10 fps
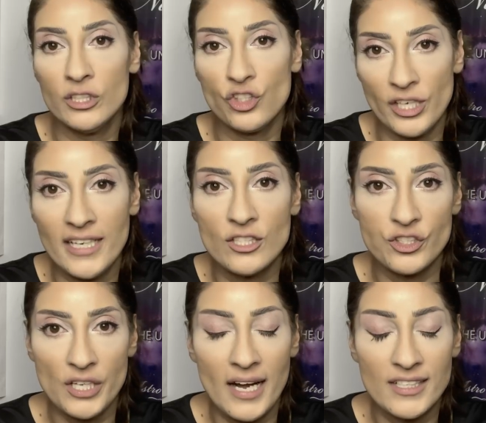change
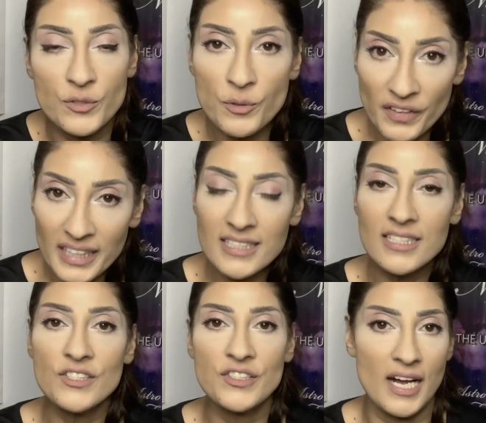signs, moving into
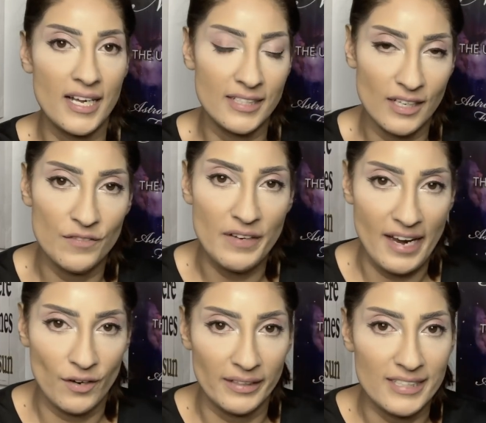the sign of
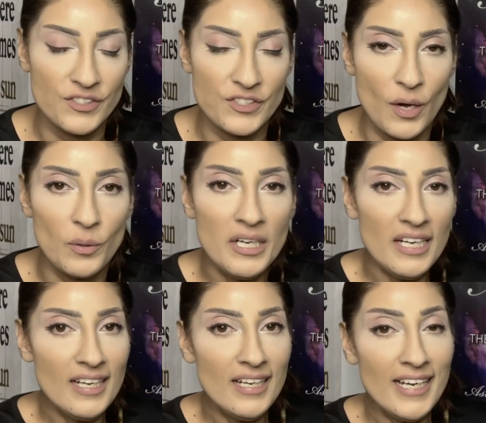Aries. So
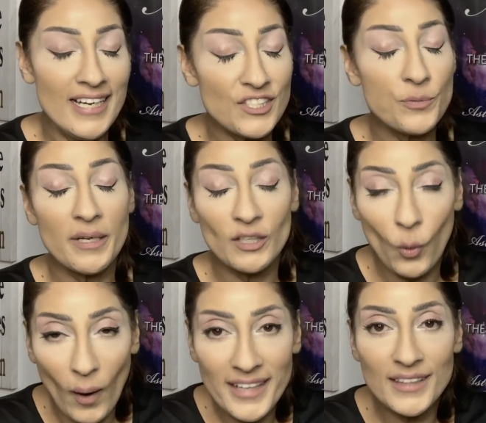it's been
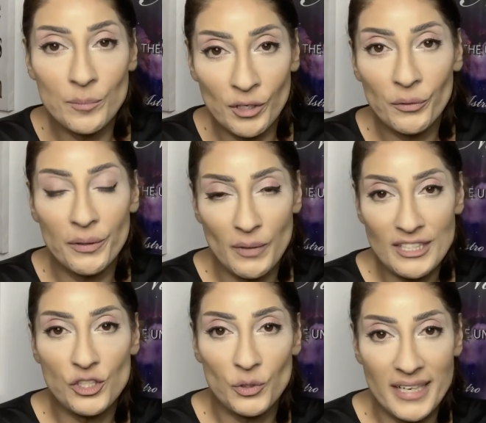quite the Mercury
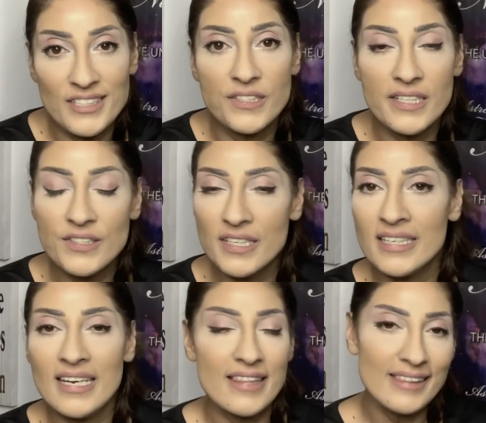retrograde
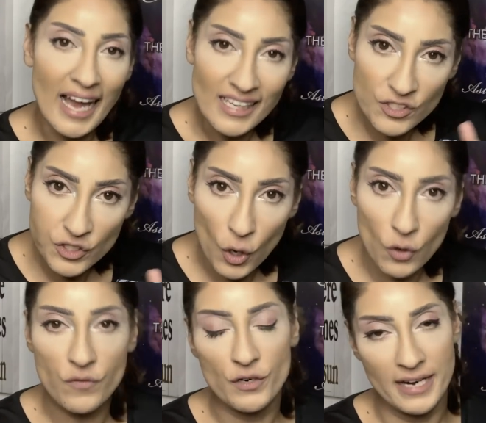season. That's
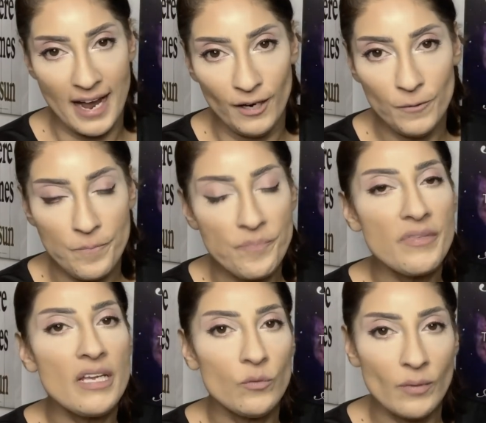over now,
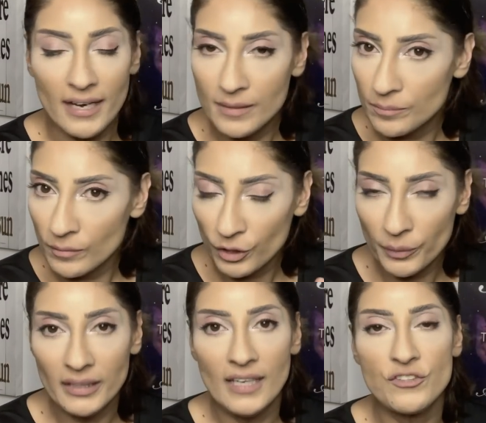right?
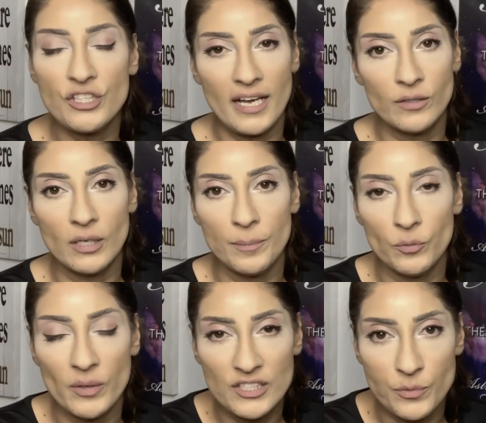Mercury left shadow a couple
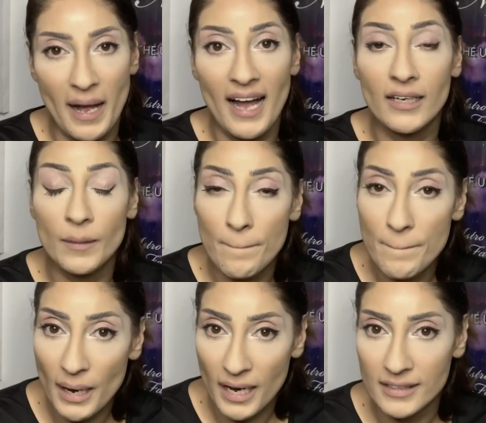weeks back,
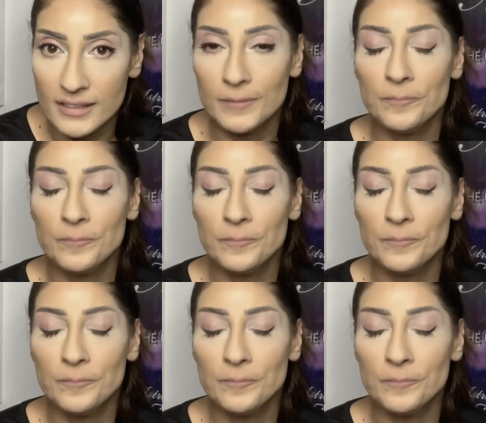but